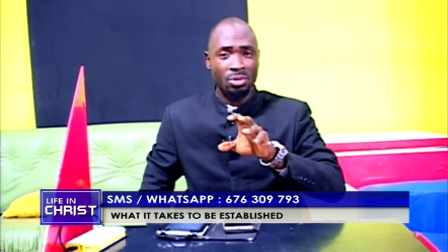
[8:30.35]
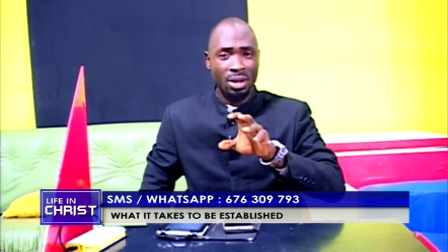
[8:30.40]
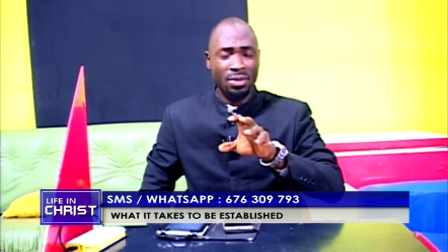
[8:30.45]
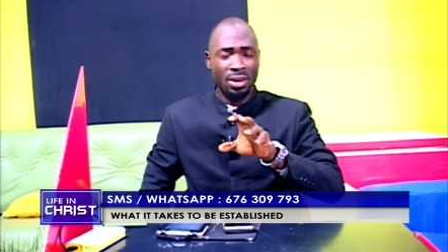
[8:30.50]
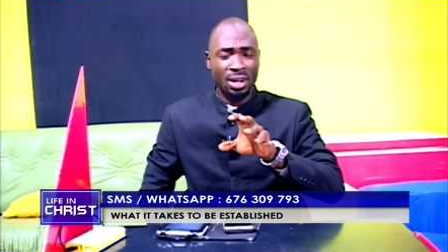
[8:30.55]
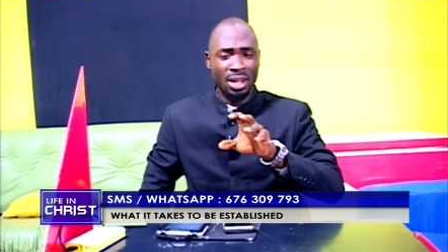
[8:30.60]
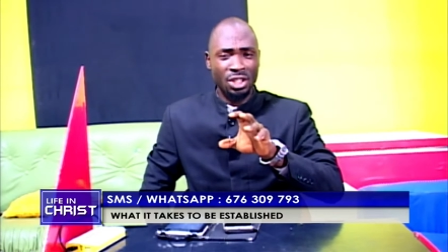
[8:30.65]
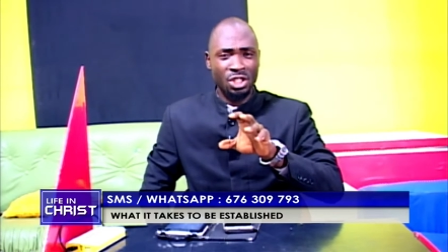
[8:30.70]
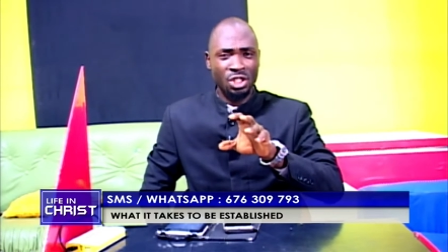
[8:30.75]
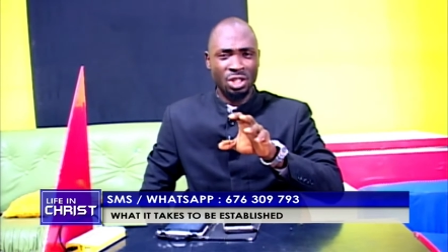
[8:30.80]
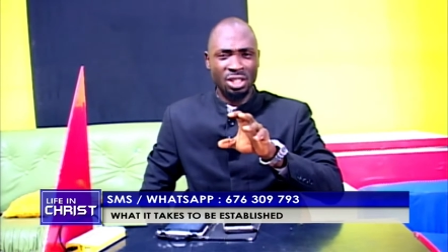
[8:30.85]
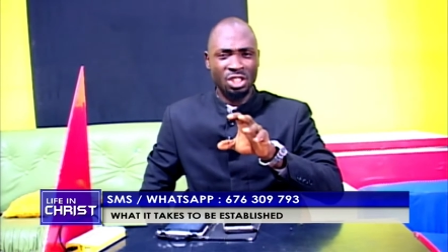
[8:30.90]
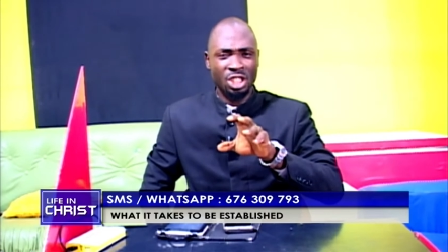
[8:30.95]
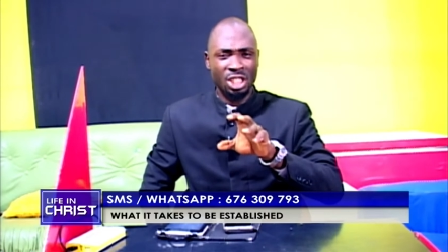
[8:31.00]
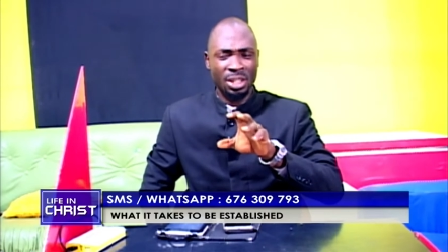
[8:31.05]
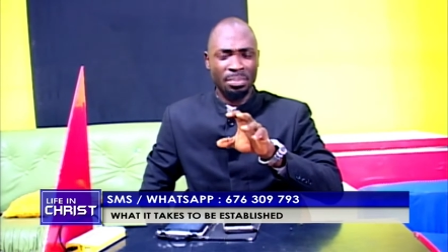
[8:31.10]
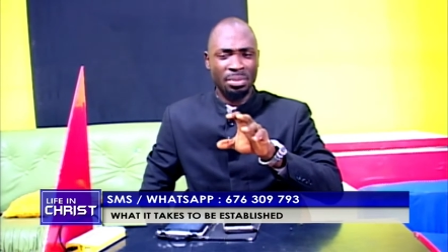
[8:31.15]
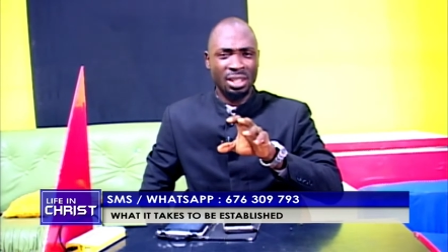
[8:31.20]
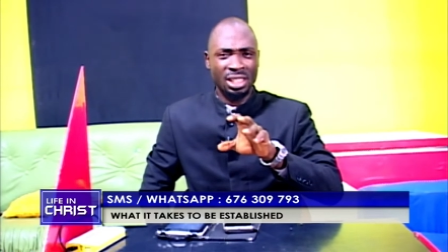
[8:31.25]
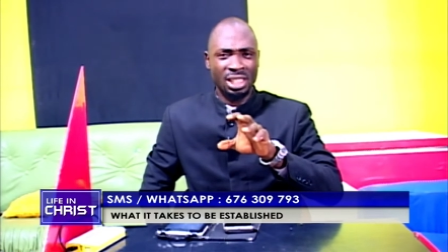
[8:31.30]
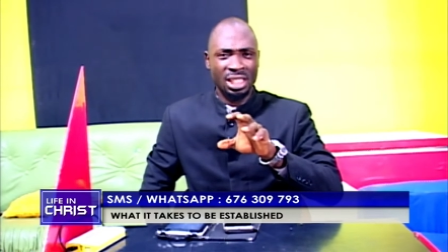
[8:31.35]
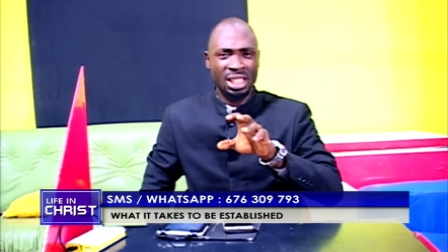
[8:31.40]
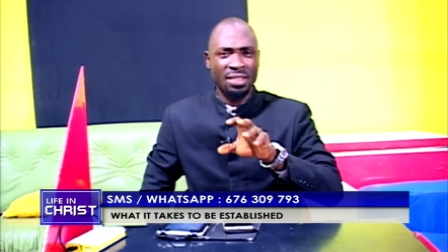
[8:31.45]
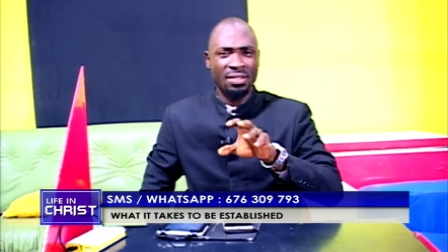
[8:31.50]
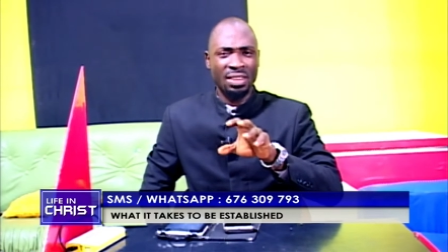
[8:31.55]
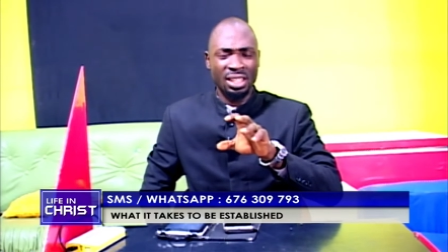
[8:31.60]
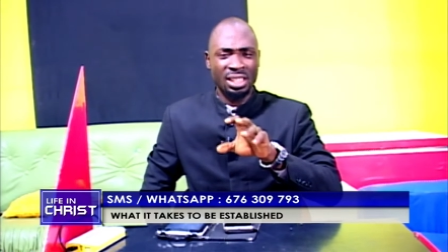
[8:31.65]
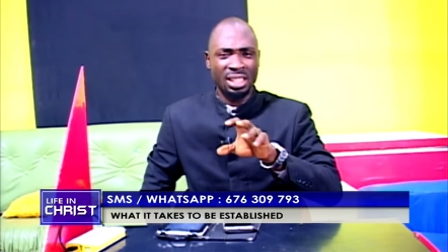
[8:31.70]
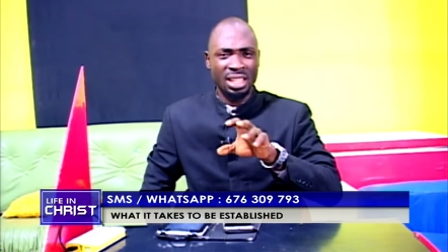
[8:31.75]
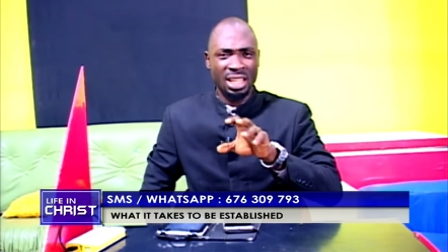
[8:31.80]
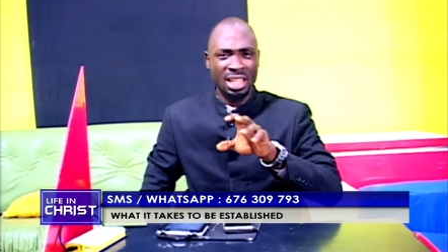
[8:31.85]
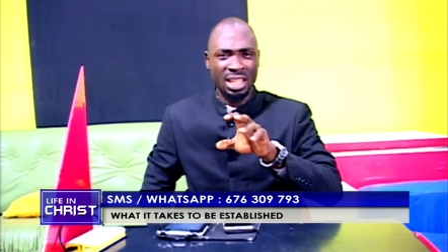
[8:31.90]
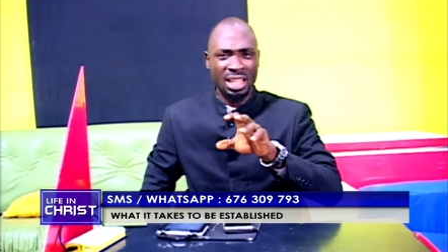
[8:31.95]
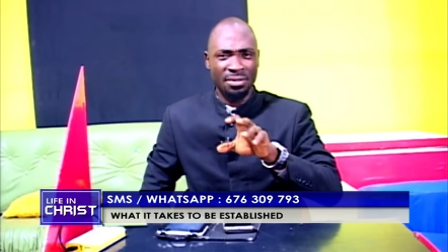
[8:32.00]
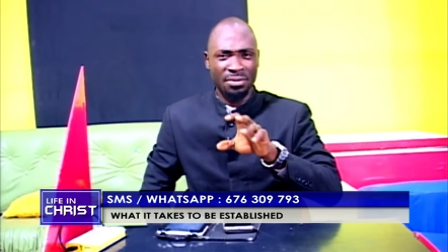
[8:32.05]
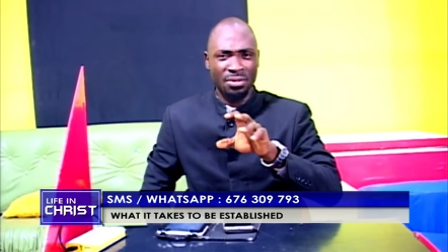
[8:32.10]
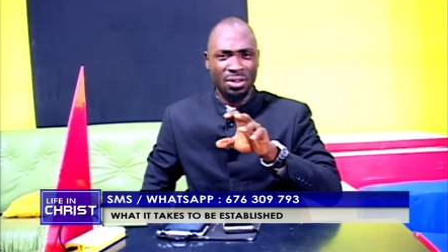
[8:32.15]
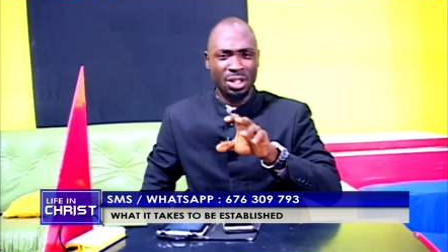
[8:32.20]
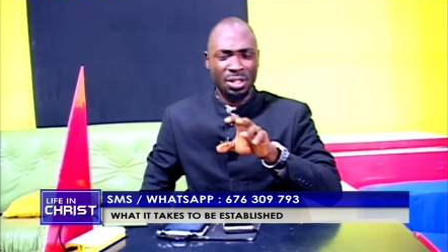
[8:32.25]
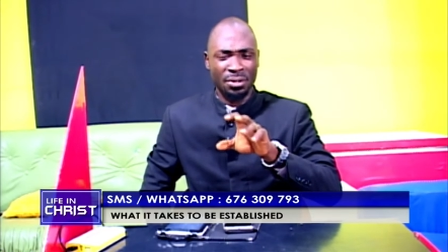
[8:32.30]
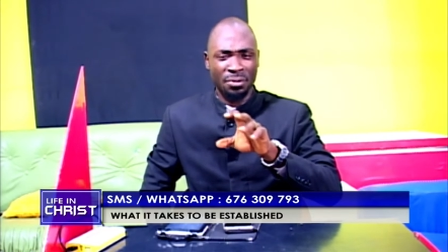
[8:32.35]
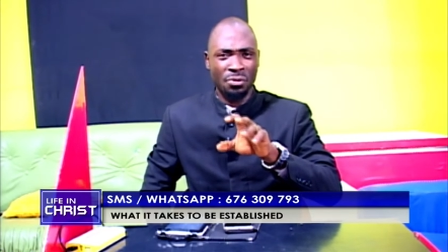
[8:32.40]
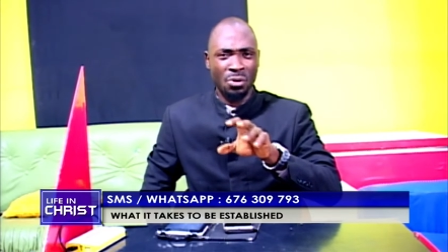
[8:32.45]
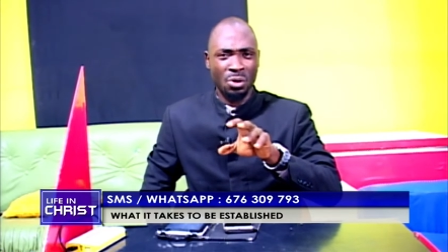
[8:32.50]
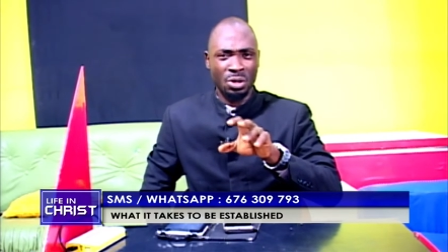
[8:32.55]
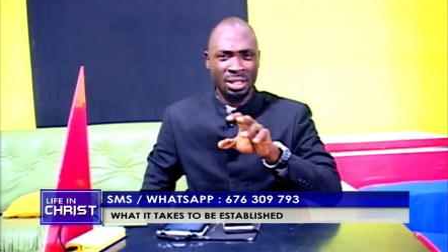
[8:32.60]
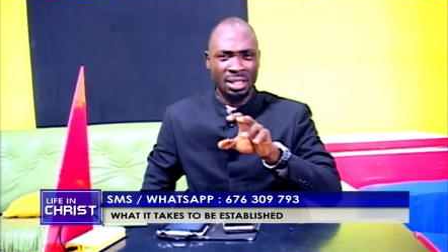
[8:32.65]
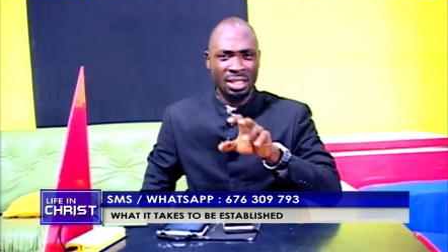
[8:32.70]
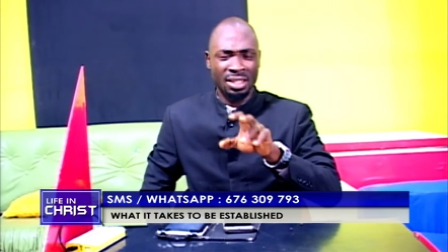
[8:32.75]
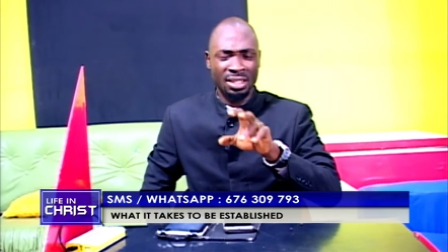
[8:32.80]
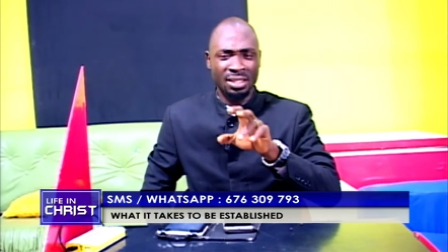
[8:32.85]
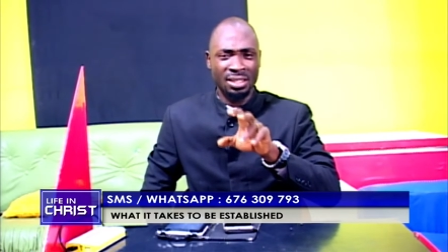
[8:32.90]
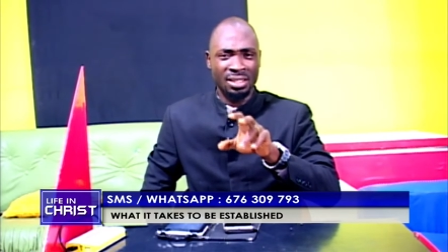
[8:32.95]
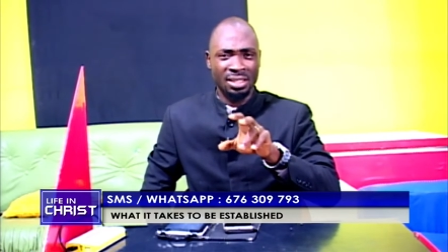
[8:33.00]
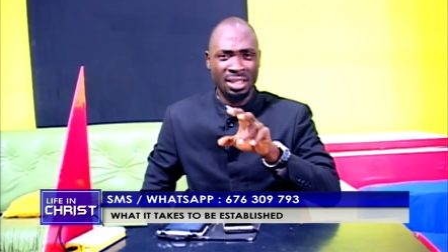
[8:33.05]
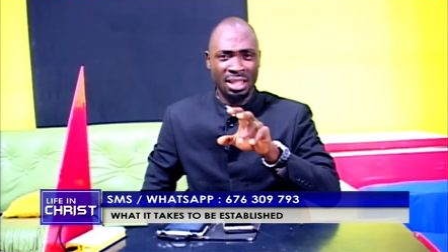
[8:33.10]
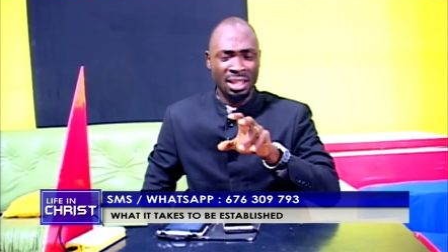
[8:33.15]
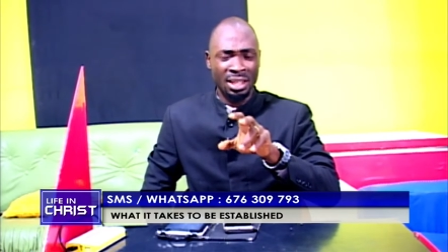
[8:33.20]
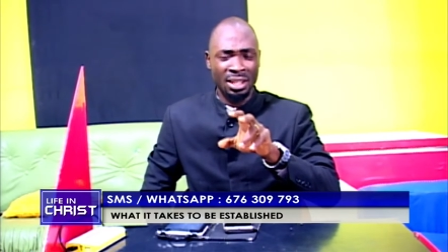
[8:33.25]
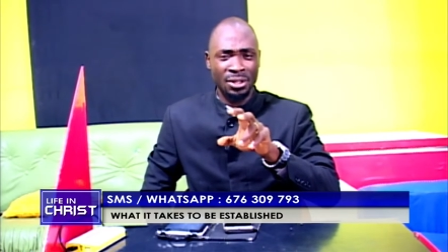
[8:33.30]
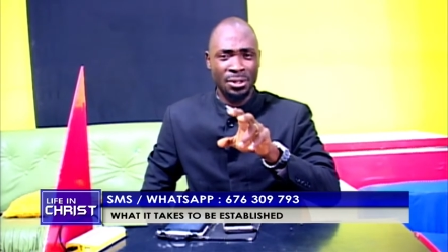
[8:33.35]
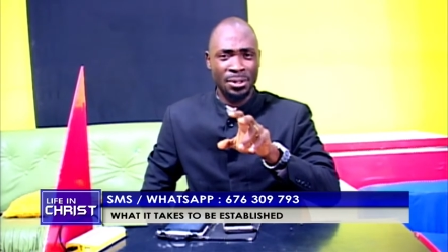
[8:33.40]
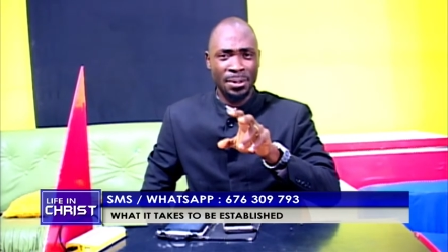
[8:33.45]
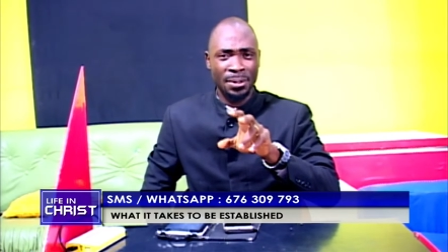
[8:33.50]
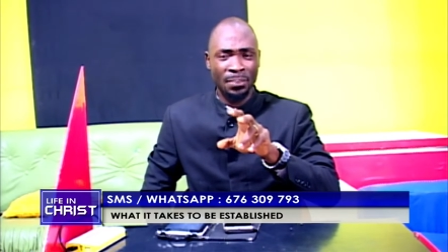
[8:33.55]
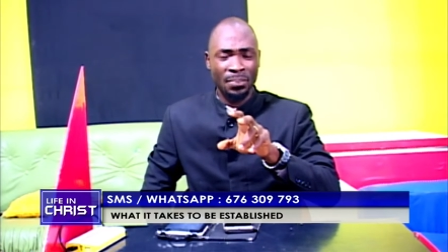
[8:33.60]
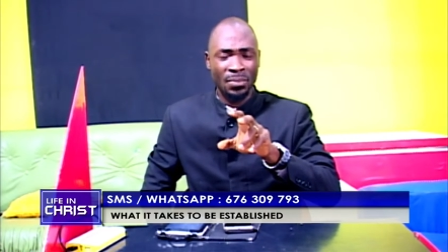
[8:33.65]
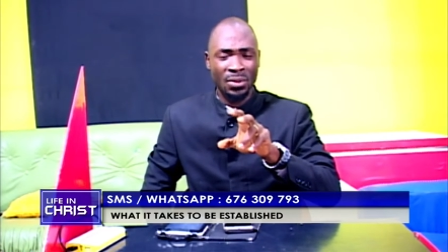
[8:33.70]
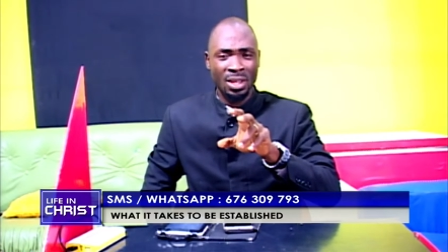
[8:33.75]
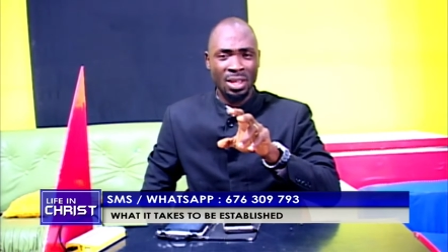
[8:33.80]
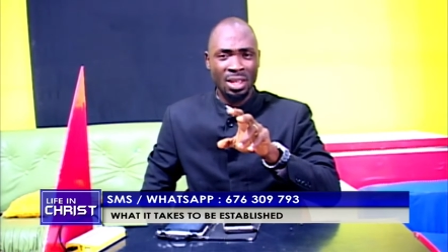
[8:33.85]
Revelation chapter 17 verse 14 says,